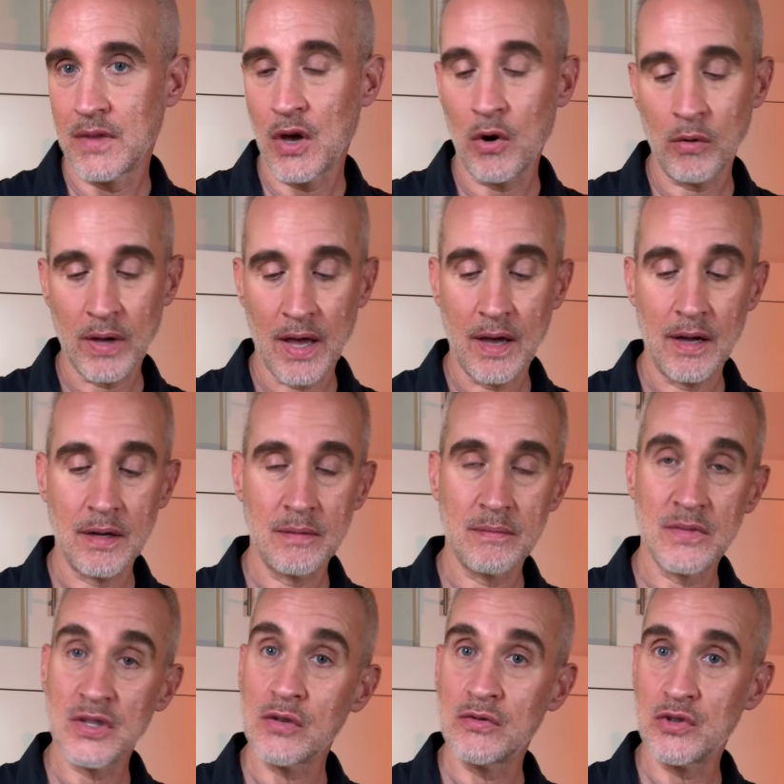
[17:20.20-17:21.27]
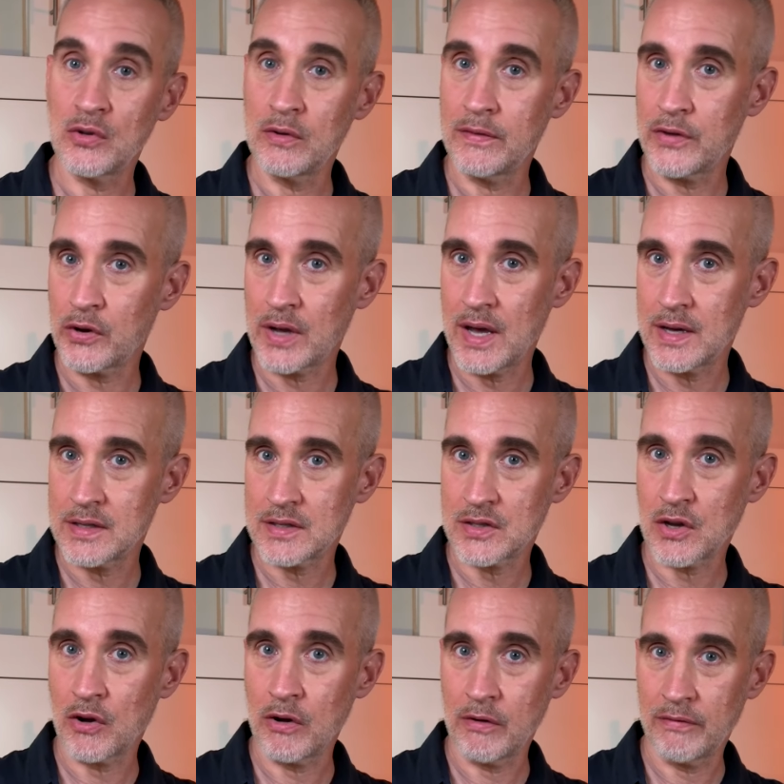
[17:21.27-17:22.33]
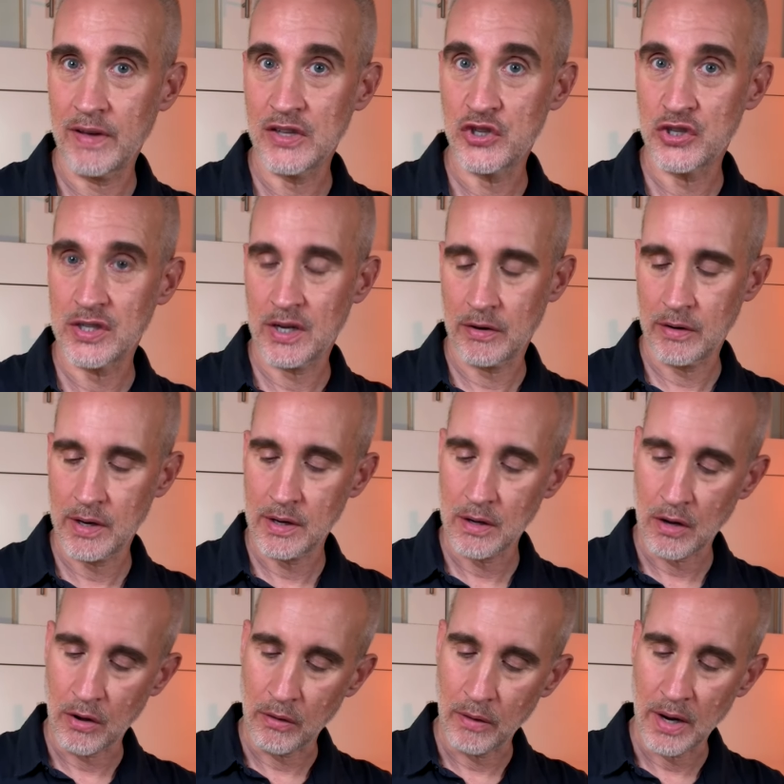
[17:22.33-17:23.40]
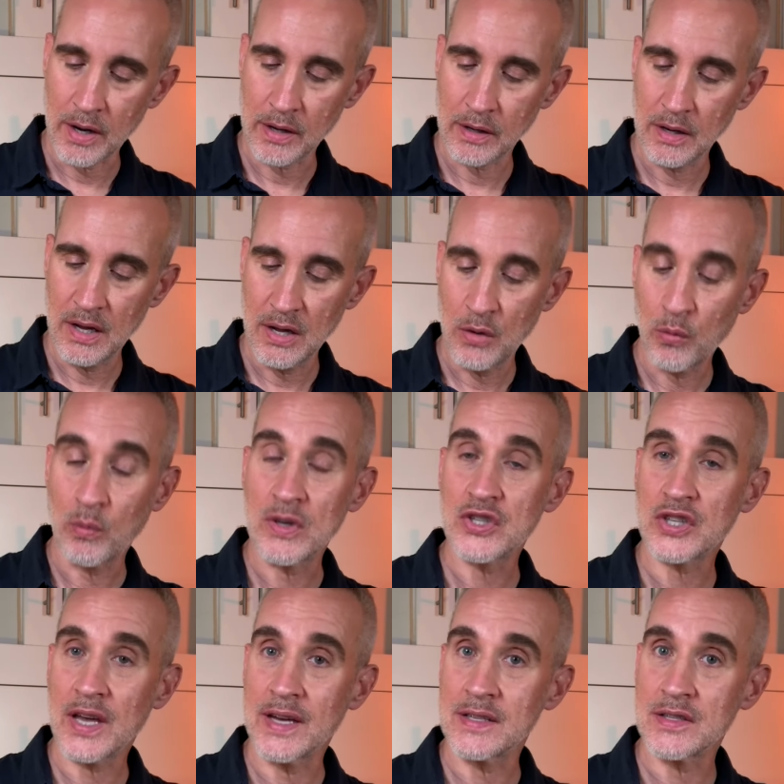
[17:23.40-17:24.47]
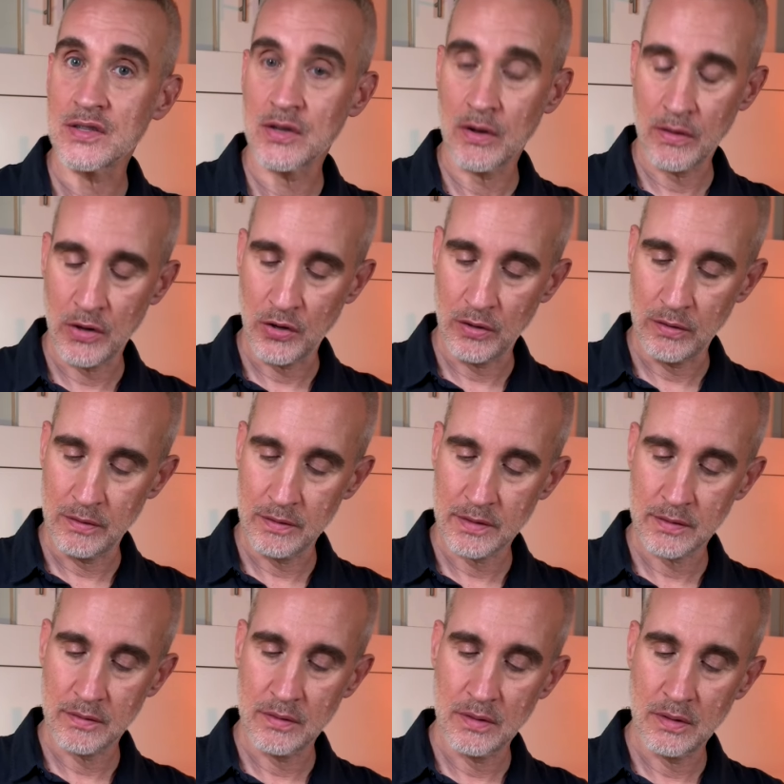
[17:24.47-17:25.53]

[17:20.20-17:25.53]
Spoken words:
Okay, so two of your guests are vegetarian, all right? Which guests are those?